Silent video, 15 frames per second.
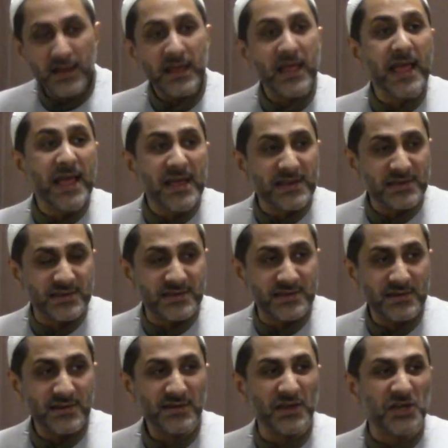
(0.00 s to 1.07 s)

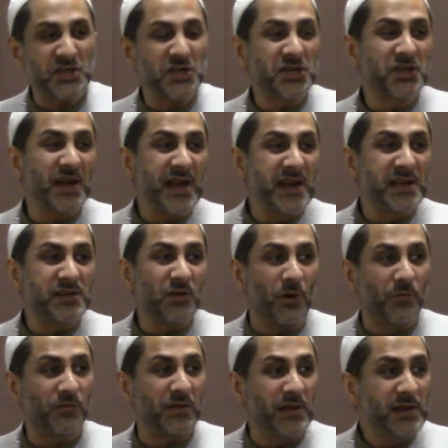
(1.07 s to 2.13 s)
is the trait
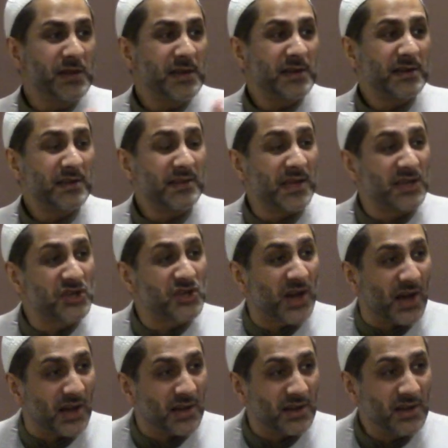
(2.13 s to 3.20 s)
of the
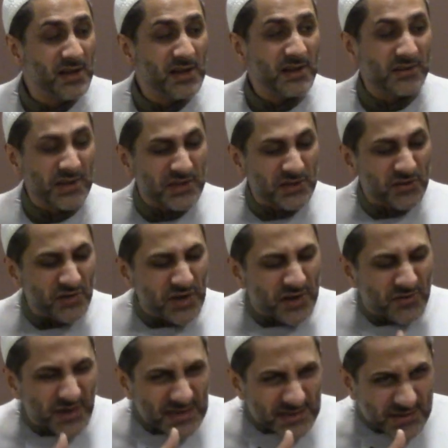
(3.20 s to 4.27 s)
Dajjal. This
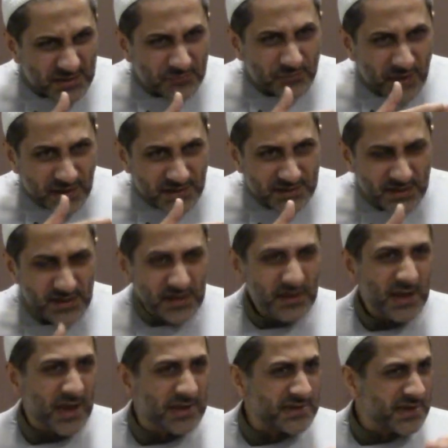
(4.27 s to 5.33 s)
regressiveness.
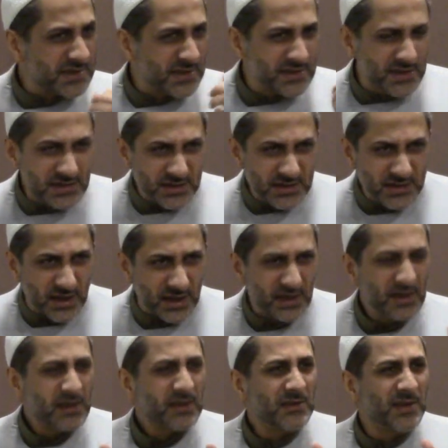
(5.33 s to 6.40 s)
As I said
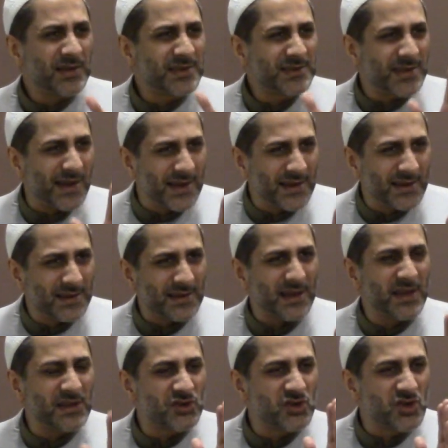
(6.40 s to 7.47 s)
yesterday, Dajjal
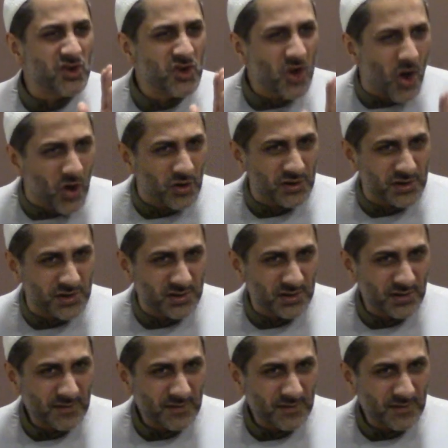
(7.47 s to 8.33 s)
is not